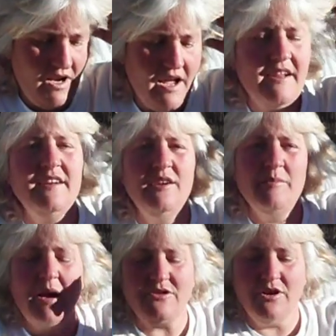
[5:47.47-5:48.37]
at a
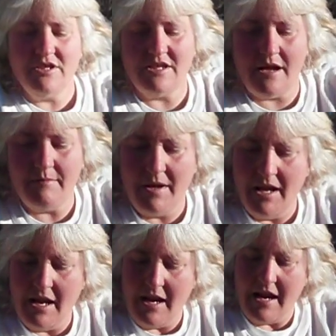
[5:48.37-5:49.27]
nearby truck stop,
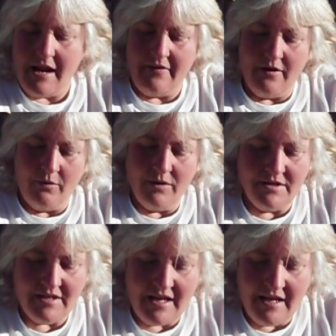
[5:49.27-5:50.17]
and there
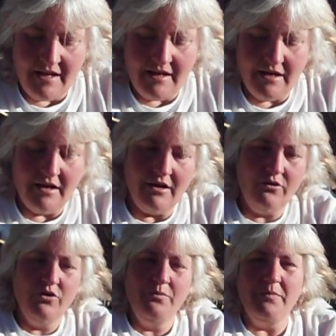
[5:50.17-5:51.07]
was a
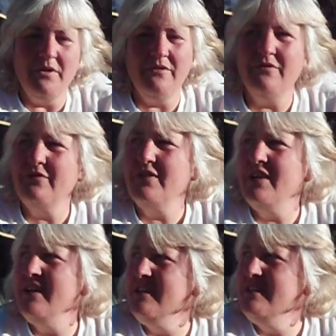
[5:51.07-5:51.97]
group of
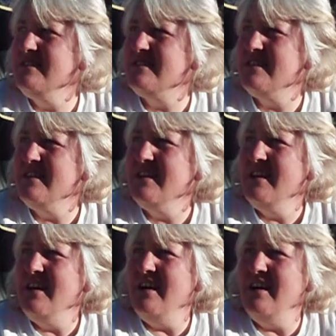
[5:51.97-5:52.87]
kids
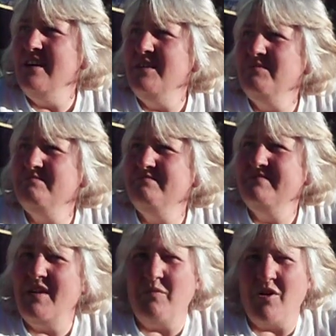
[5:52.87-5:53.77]

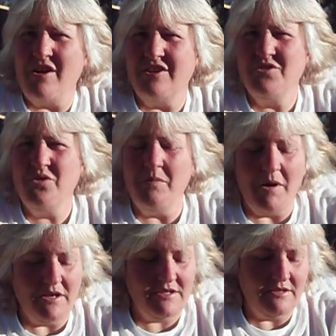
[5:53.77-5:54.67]
that were on a tour
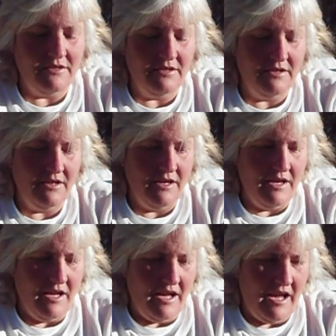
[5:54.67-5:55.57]
bus,
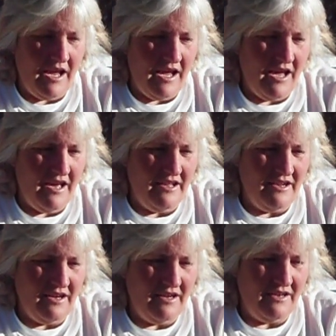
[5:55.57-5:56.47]
and
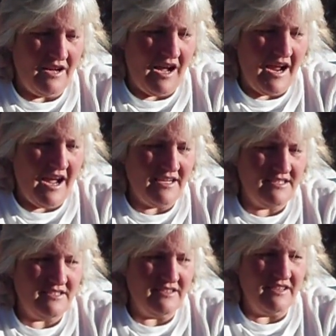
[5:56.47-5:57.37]
I
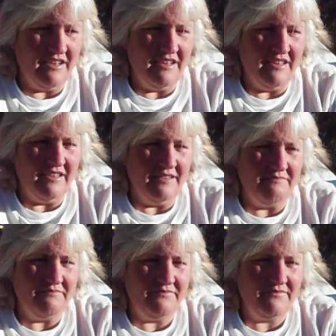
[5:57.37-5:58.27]
asked the
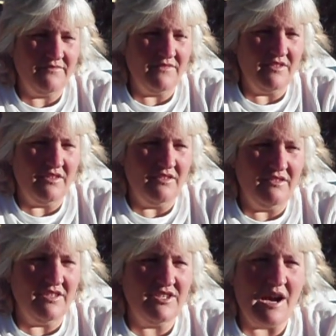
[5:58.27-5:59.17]

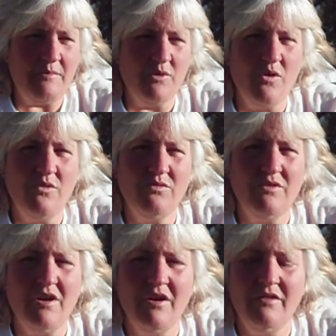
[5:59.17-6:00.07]

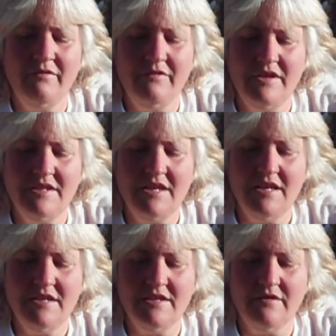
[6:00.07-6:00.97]
chaperone of these
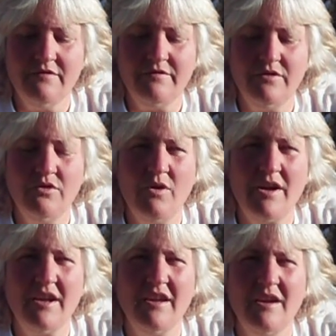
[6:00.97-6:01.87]
kids if, you know, I
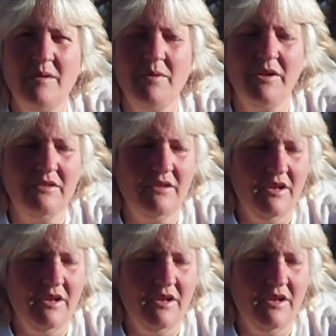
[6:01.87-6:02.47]
can get up and,